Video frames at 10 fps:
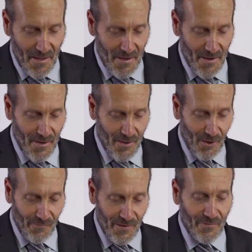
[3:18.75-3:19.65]

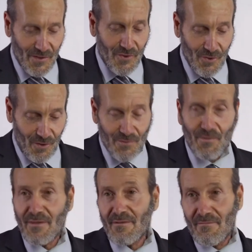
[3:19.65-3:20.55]
loving of essential oils, but